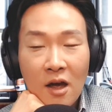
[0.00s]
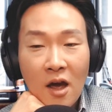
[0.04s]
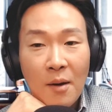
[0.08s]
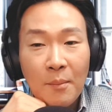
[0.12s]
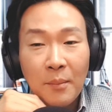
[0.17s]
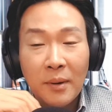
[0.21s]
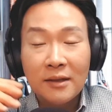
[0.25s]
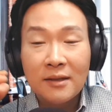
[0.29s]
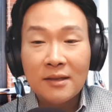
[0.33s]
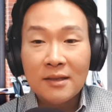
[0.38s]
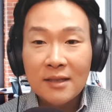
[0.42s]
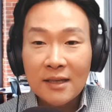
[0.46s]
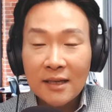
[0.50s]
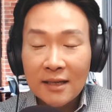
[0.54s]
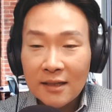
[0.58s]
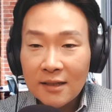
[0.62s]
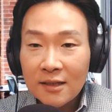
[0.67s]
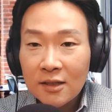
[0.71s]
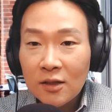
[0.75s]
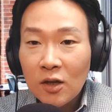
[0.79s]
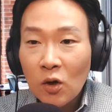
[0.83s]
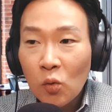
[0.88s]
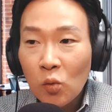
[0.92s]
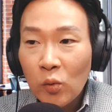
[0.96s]
But
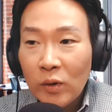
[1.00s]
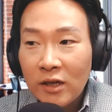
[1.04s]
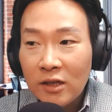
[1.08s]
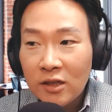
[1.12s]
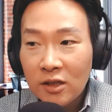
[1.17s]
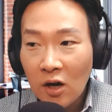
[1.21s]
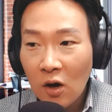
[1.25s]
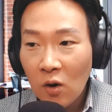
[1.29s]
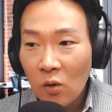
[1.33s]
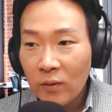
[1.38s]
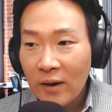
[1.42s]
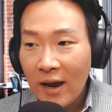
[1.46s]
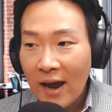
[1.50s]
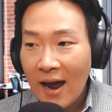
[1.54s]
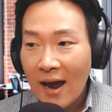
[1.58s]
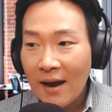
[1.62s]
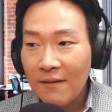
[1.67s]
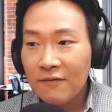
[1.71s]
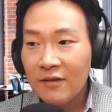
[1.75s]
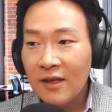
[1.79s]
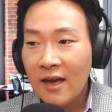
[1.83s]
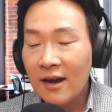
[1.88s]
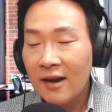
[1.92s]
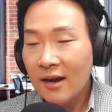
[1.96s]
since we don't
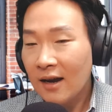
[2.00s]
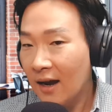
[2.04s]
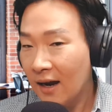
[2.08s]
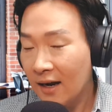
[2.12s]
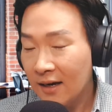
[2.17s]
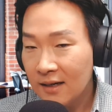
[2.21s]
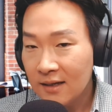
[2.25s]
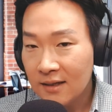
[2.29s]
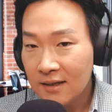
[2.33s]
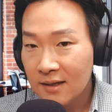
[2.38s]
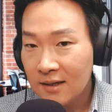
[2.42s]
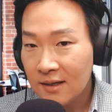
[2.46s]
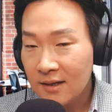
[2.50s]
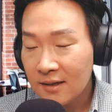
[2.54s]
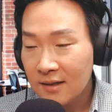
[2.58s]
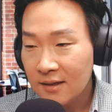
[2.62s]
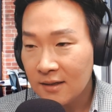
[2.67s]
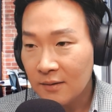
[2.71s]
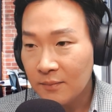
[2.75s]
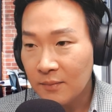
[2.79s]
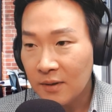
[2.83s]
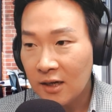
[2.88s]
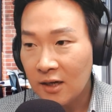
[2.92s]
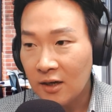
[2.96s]
have that kind of
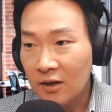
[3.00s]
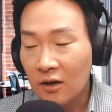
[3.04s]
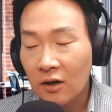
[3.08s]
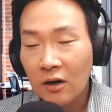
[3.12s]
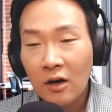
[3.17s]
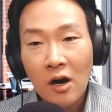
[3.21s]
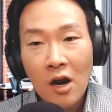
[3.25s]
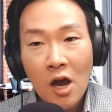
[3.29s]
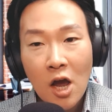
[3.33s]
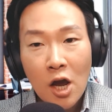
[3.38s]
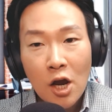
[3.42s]
system here,